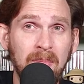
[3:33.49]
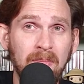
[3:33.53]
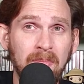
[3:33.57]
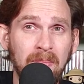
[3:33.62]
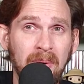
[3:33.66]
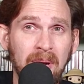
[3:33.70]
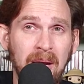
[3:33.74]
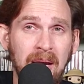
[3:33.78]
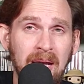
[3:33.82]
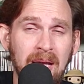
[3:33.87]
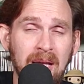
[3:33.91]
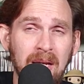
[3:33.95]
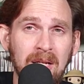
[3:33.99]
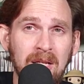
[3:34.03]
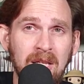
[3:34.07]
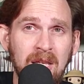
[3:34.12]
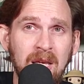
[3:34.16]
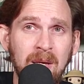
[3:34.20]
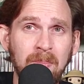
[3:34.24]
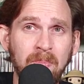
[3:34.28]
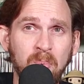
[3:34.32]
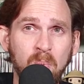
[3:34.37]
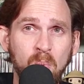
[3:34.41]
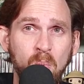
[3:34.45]
but I can
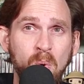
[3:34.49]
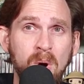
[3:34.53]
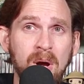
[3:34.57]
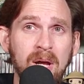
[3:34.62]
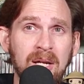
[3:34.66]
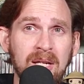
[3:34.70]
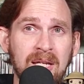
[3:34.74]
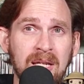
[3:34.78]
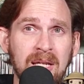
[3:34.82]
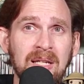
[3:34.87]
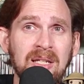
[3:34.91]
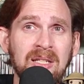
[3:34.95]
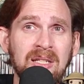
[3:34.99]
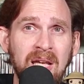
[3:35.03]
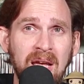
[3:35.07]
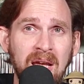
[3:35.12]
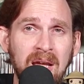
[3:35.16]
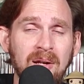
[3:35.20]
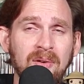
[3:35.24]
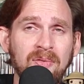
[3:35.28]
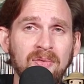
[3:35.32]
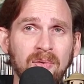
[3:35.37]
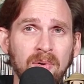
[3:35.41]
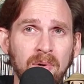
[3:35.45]
keep one
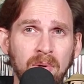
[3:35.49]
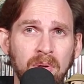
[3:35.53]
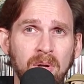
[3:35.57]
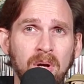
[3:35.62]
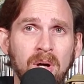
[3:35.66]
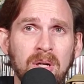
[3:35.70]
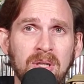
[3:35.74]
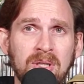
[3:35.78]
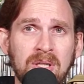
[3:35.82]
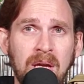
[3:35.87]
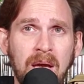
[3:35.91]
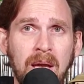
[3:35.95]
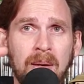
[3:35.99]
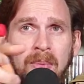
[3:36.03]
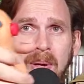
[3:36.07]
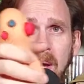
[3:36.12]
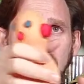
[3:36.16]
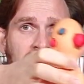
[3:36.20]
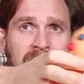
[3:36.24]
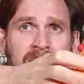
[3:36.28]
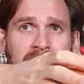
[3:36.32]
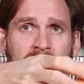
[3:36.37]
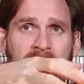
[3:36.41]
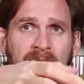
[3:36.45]
contained for a long time,
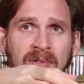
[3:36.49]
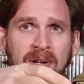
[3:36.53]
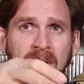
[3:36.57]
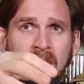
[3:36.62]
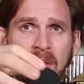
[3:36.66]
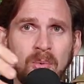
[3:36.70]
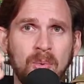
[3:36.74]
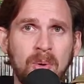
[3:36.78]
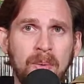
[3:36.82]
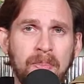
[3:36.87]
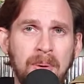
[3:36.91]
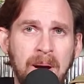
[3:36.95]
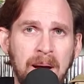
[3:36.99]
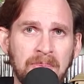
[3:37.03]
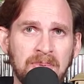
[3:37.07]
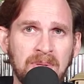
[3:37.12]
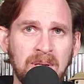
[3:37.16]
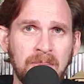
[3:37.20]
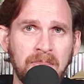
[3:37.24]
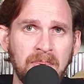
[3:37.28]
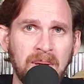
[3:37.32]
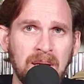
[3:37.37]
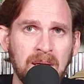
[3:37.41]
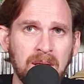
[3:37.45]
and then if another one pops
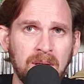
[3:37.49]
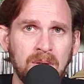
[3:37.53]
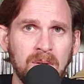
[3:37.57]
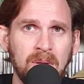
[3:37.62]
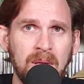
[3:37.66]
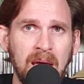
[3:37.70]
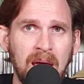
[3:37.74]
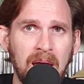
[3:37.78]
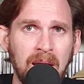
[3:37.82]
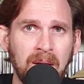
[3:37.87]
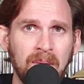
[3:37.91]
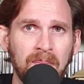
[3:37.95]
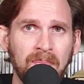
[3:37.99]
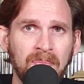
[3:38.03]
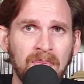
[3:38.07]
up, I can do that.